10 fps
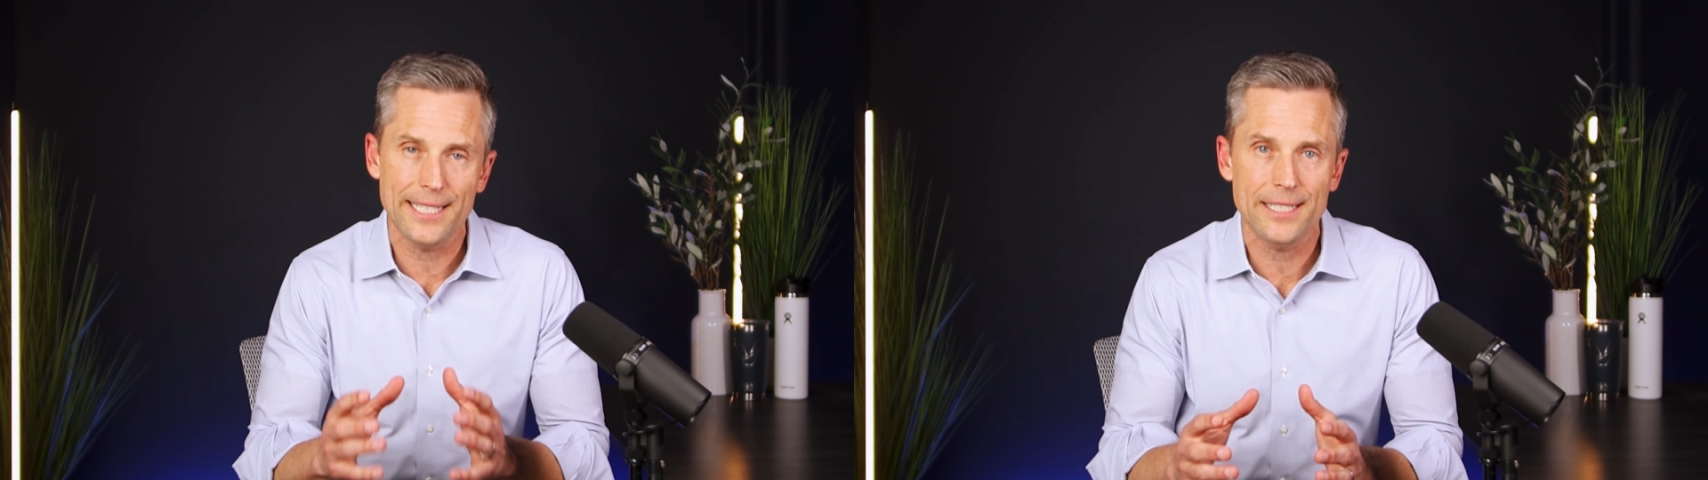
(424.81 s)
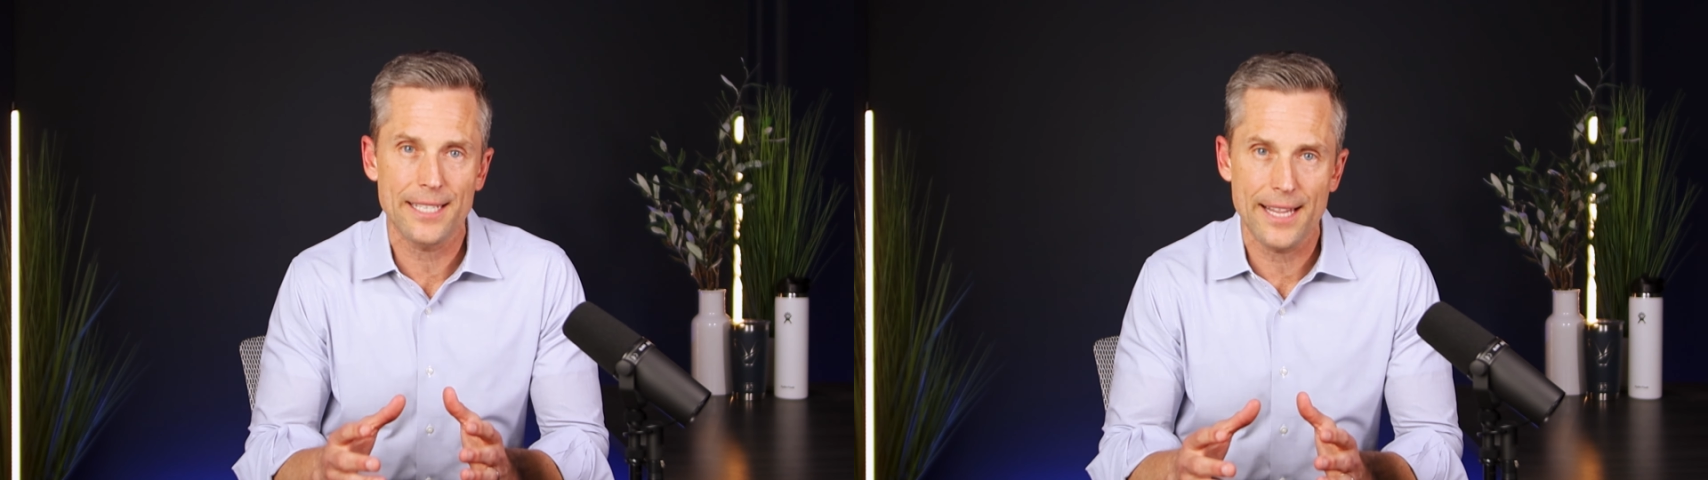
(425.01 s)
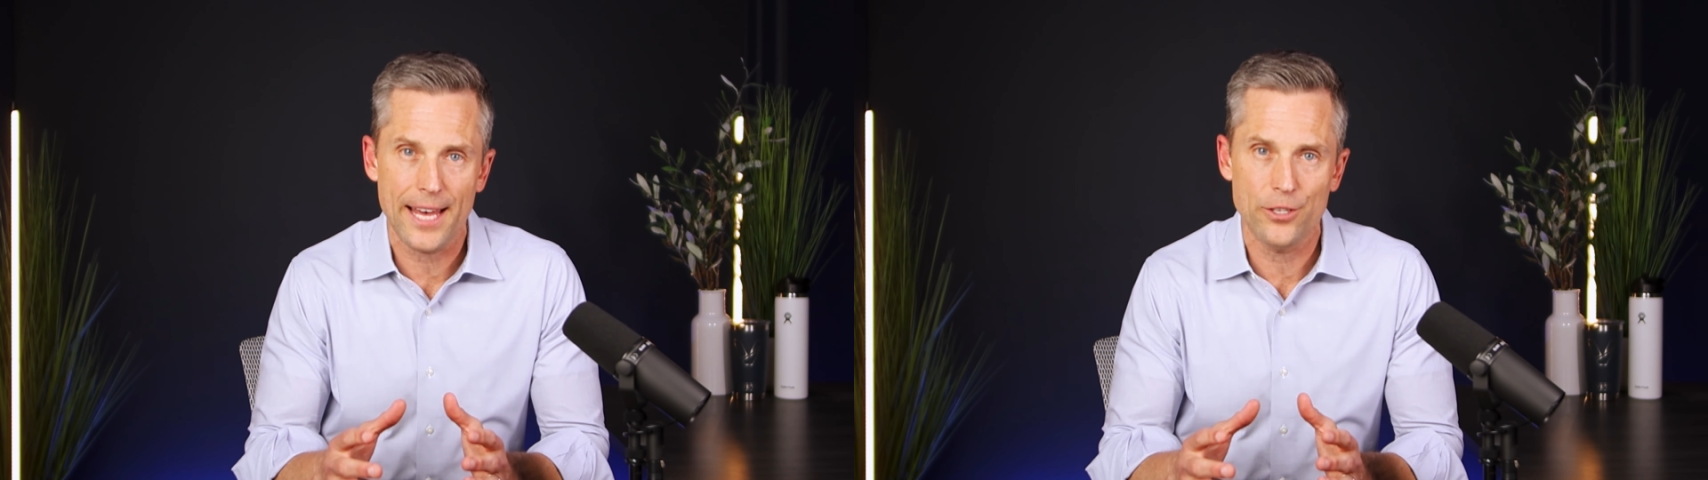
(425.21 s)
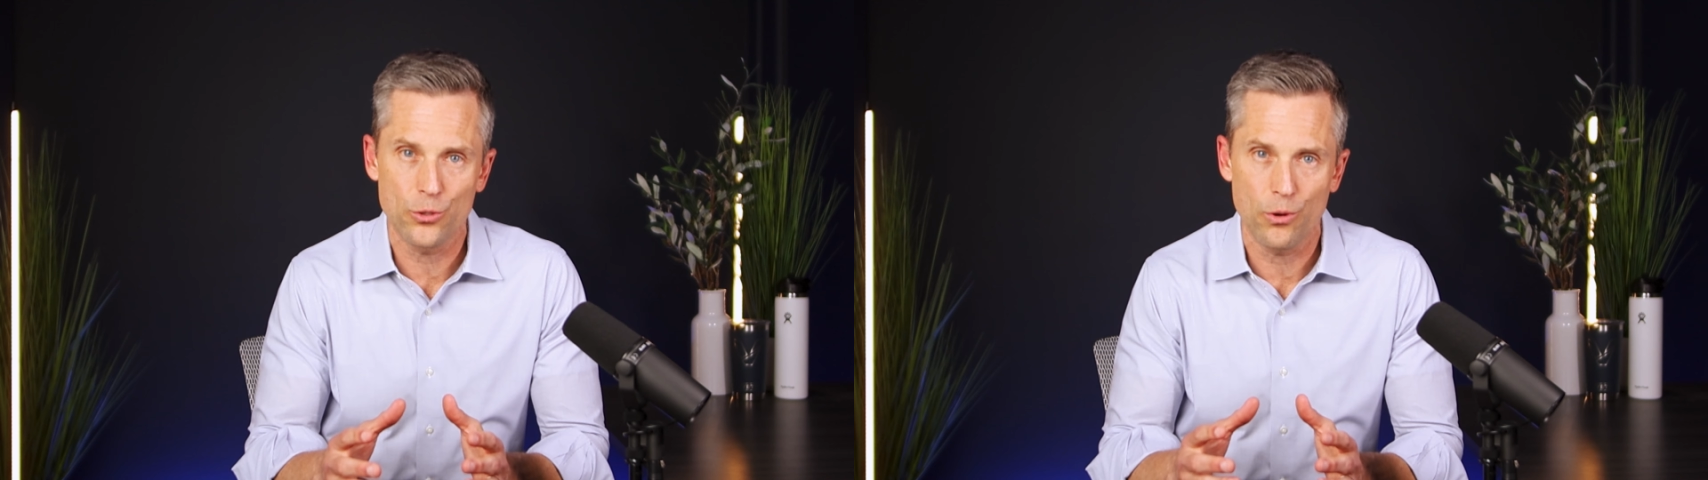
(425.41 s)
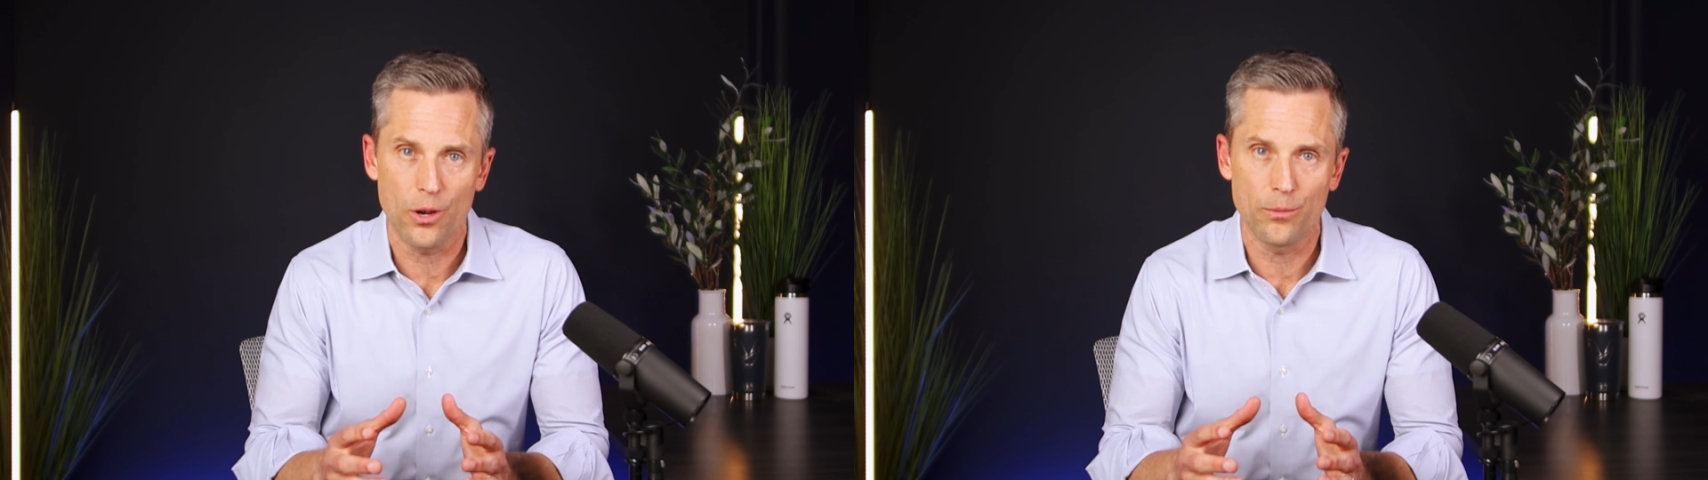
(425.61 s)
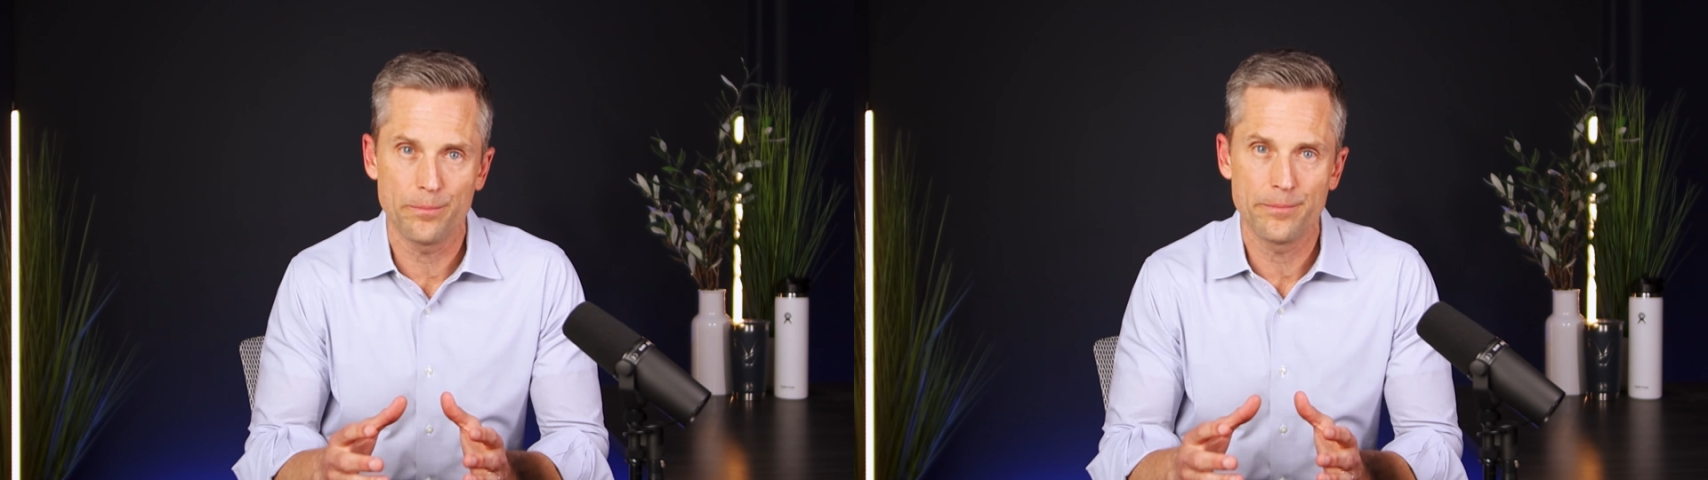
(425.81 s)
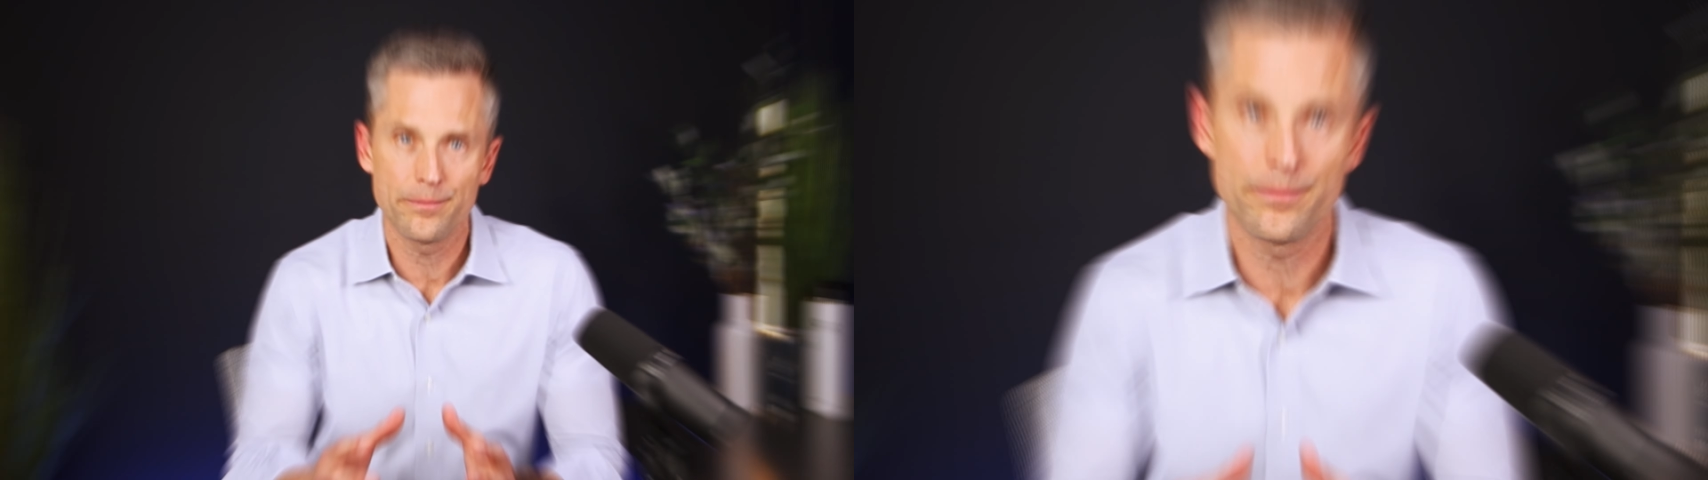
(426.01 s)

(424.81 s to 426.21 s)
into that new home.